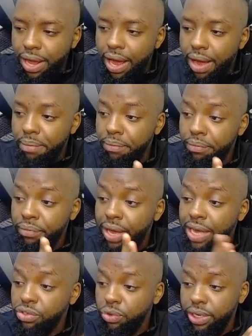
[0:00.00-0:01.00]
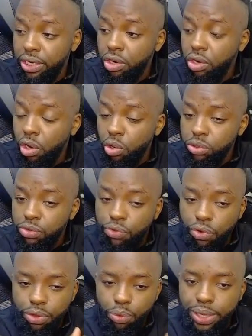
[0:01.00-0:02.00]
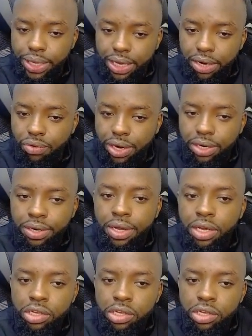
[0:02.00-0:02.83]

has already closed for the weekend, right?